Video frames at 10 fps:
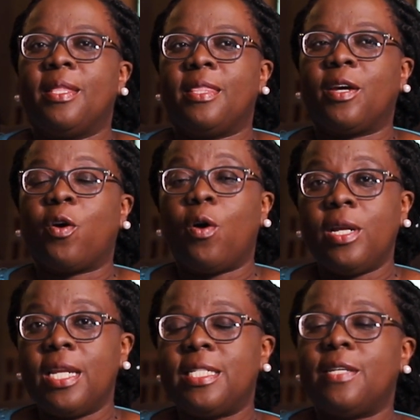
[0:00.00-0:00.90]
The
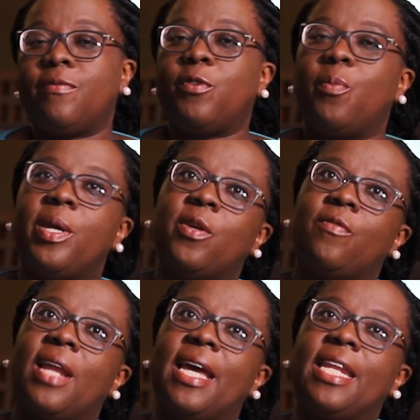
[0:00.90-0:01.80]
cognitive domain
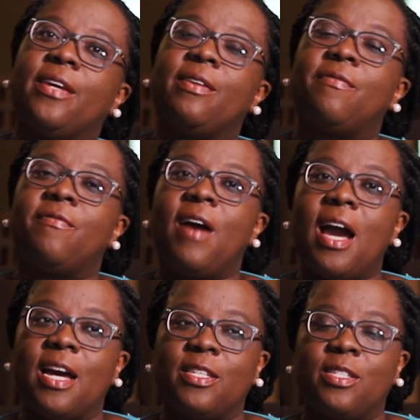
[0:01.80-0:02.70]
of learning
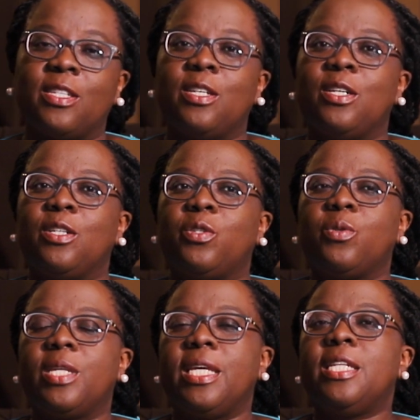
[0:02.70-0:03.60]
refers
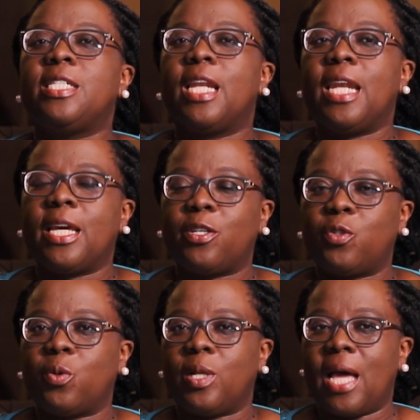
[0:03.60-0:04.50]
to the
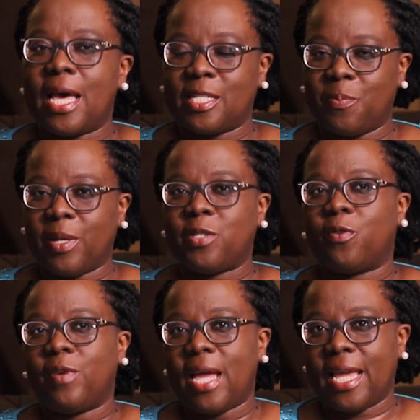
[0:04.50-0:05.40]
intellectual aspect
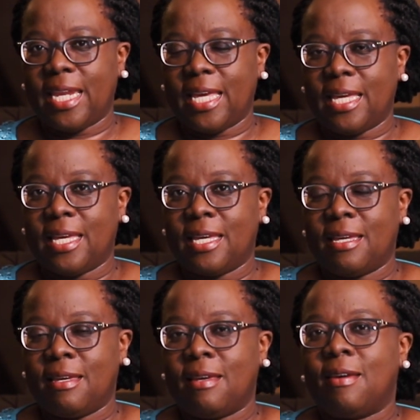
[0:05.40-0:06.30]
of learning.
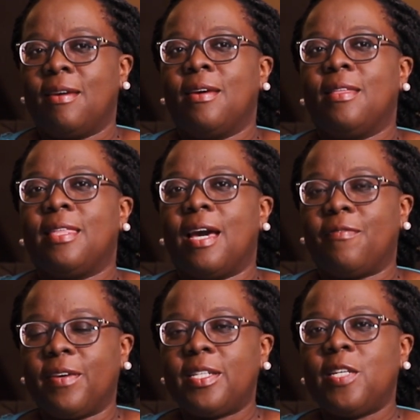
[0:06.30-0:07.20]
The
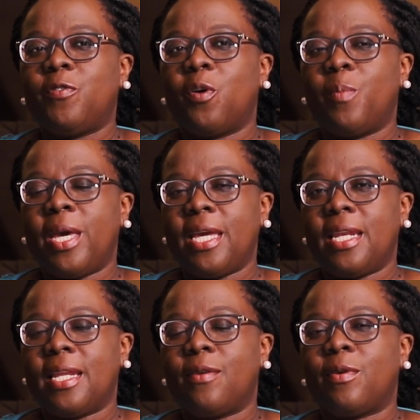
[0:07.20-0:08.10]
affective
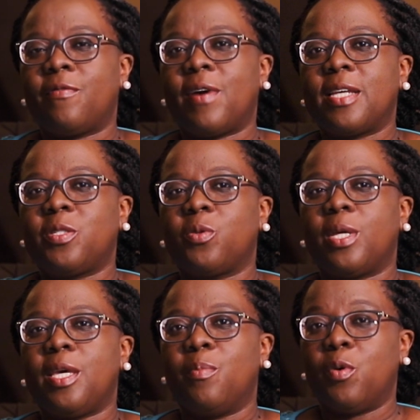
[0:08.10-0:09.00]
domain refers to
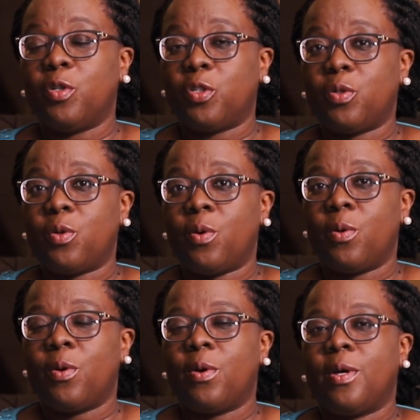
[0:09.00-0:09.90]
the emotional,
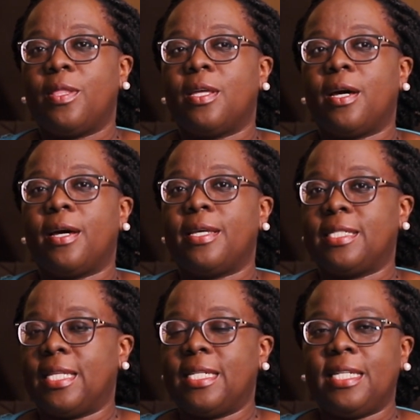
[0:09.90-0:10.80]
the
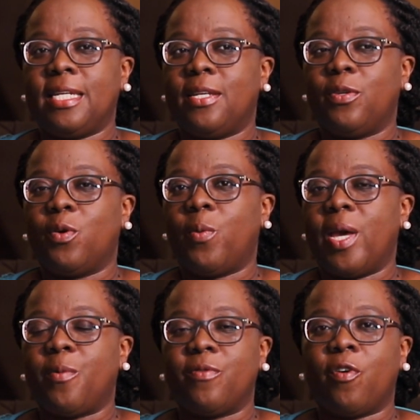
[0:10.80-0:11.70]
aesthetic,
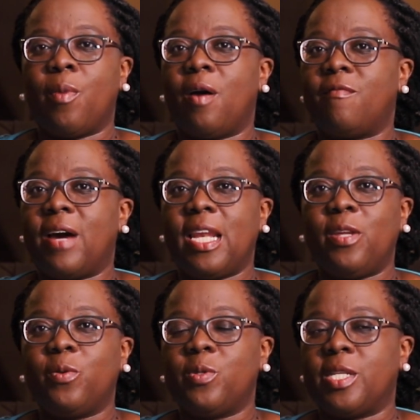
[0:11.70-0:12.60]
where we form our
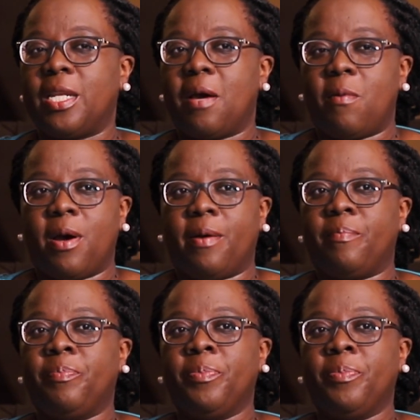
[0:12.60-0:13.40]
values and our